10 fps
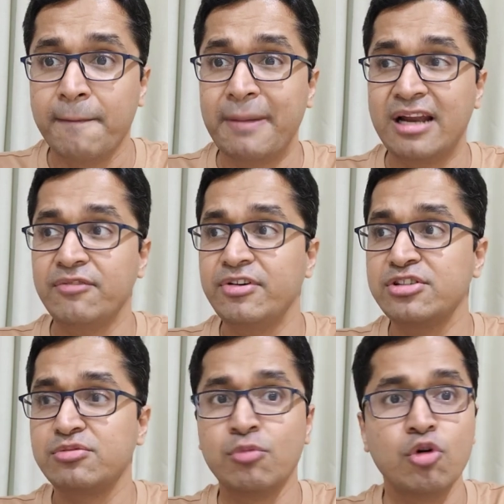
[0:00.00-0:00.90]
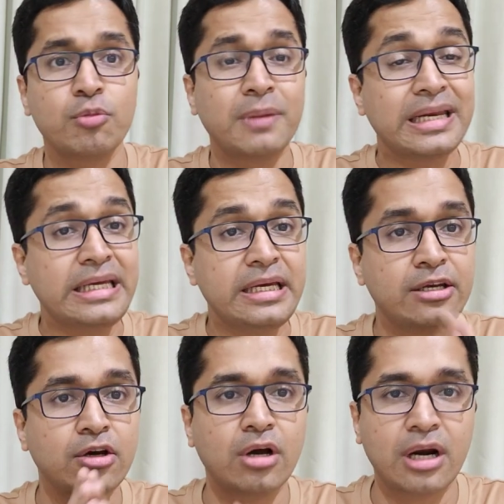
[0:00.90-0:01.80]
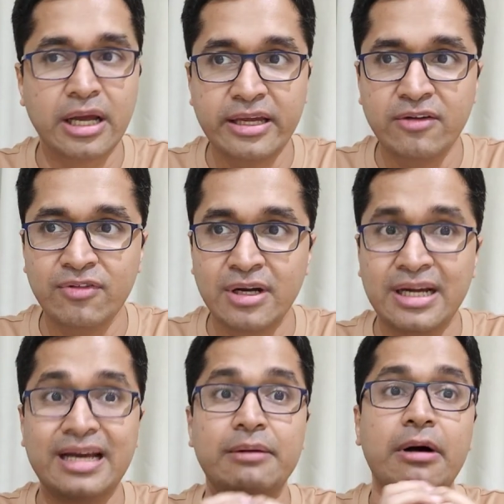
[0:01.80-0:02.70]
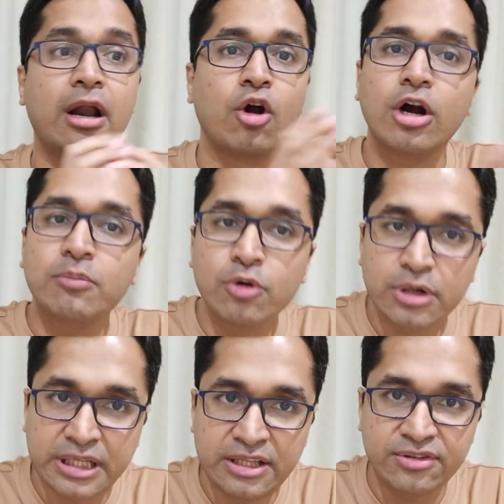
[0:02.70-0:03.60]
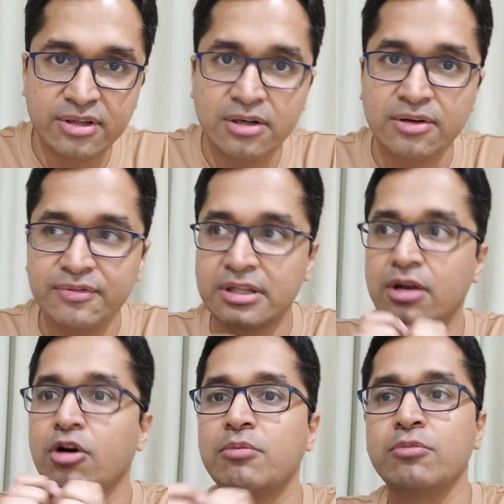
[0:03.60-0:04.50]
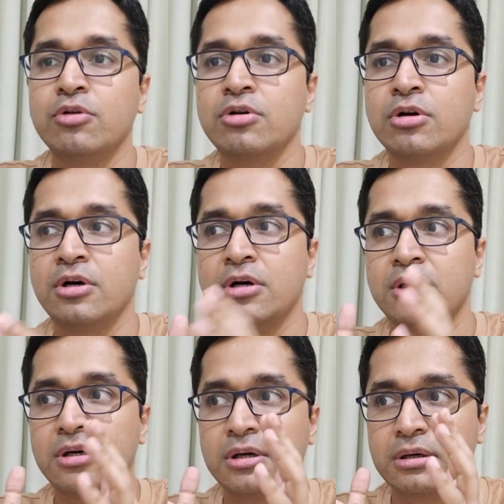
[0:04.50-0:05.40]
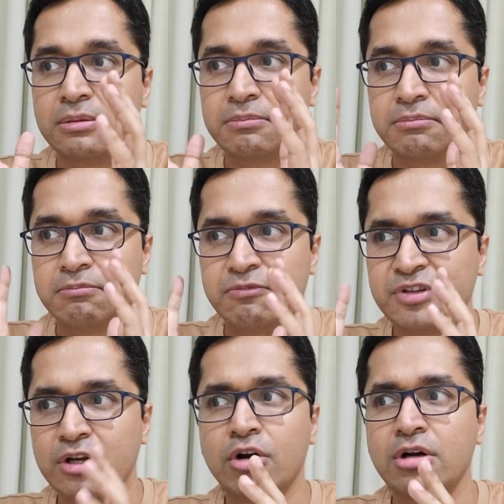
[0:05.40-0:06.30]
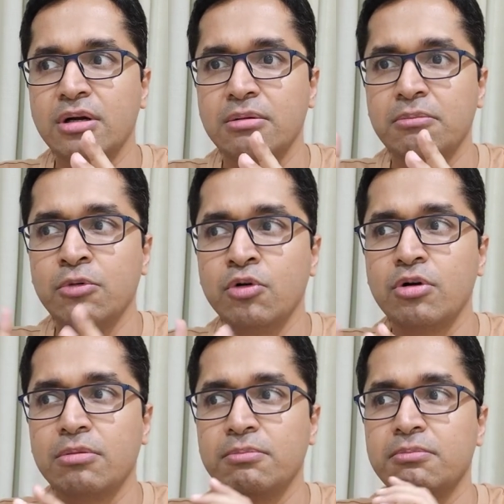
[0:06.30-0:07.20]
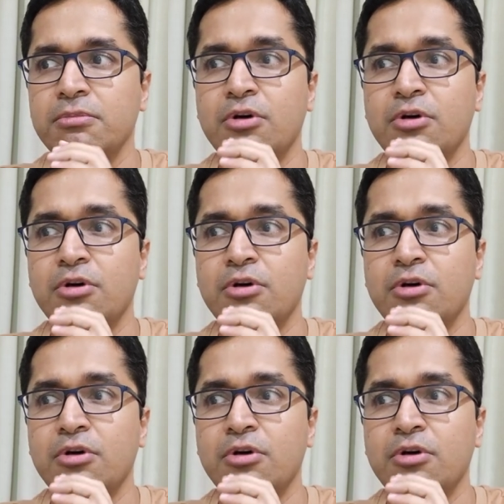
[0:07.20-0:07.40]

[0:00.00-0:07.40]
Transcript: manifest more money in your life a lot more easier with a lot more with a lot more